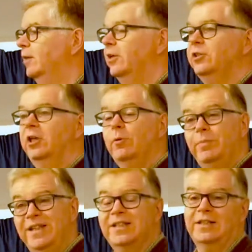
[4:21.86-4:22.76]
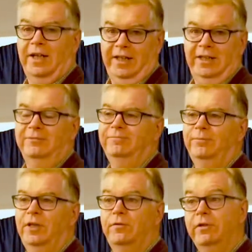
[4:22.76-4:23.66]
Because you know what Peter's like.
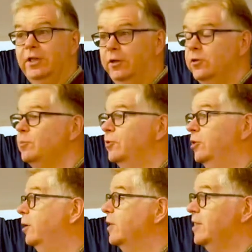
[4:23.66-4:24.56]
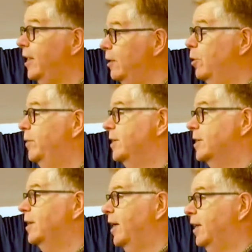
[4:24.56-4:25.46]
Well, if you read the Gospels, you know exactly what
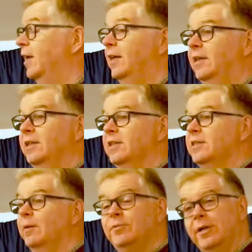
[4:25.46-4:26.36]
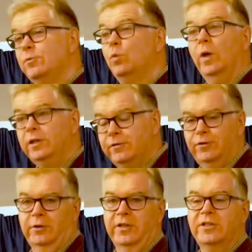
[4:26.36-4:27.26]
Peter's like. Sometimes
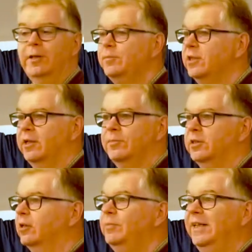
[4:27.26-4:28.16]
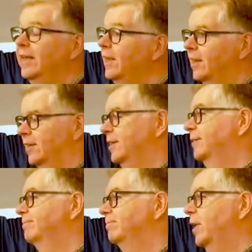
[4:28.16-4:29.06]
wonderful and sometimes a complete idiot.
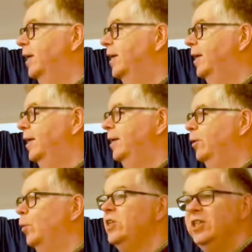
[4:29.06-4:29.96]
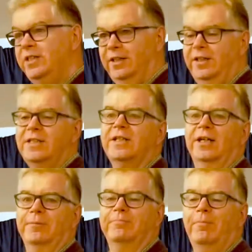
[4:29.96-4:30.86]
Which is it this
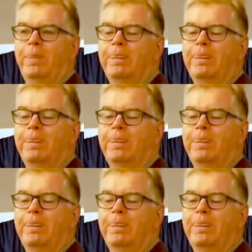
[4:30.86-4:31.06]
time?